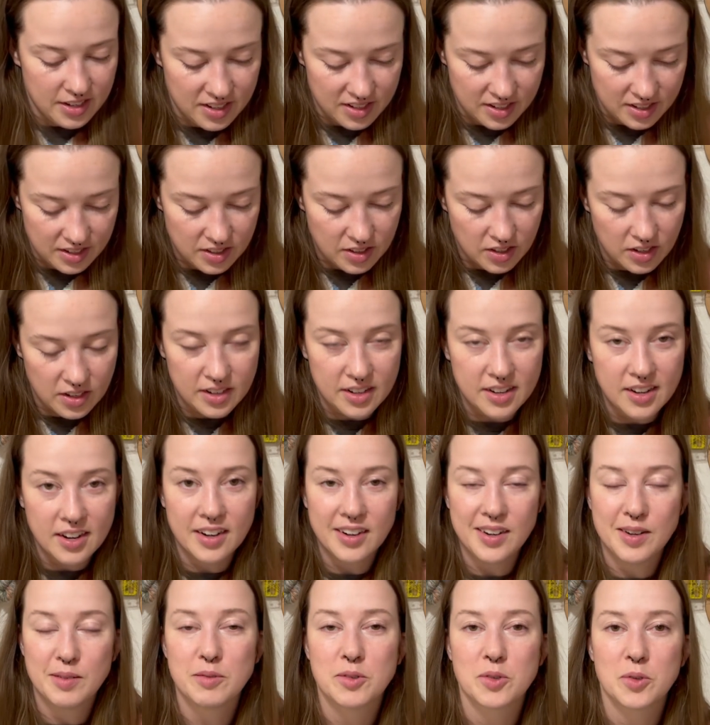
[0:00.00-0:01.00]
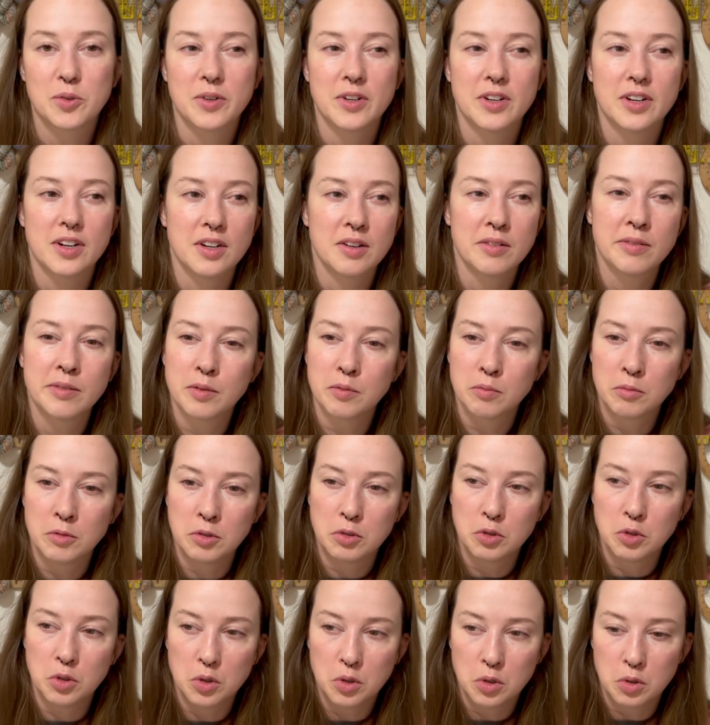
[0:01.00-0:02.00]
A lot of times when I film
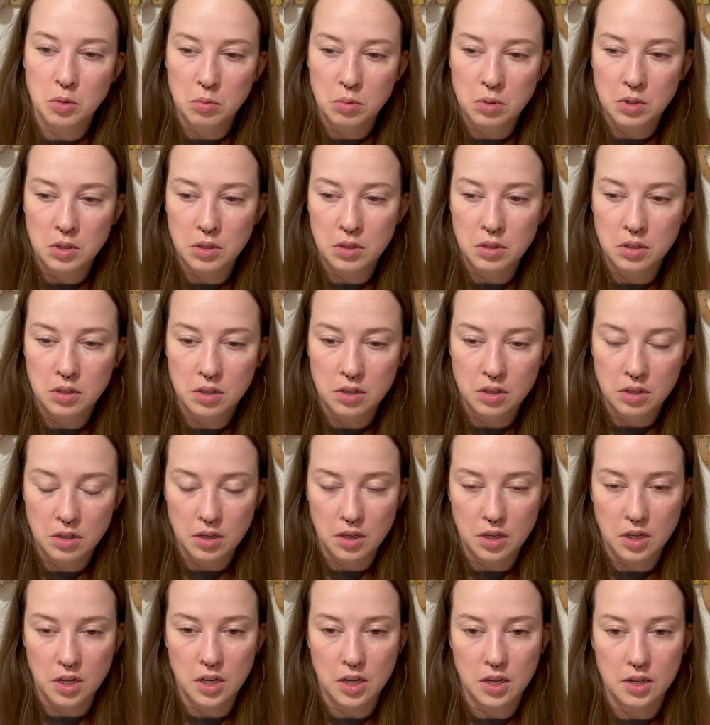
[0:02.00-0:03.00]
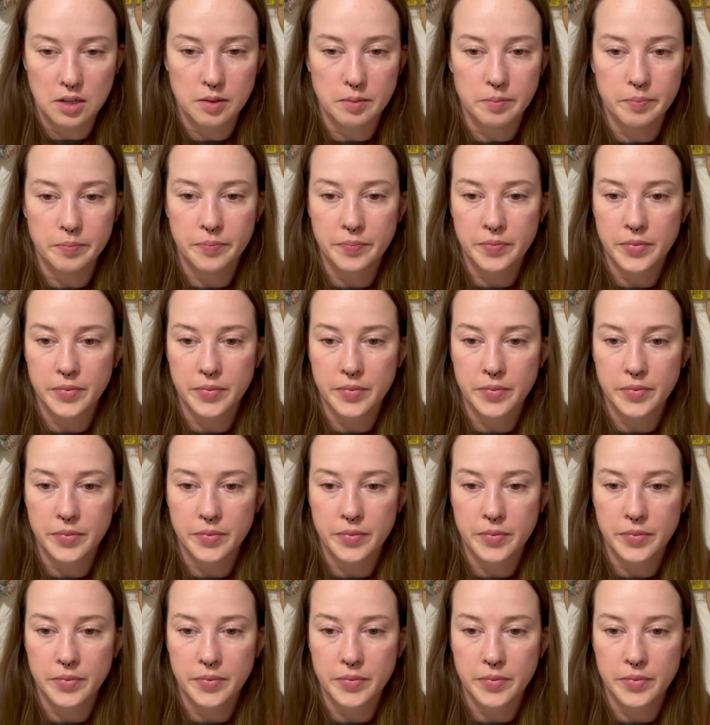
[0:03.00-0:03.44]
YouTube, I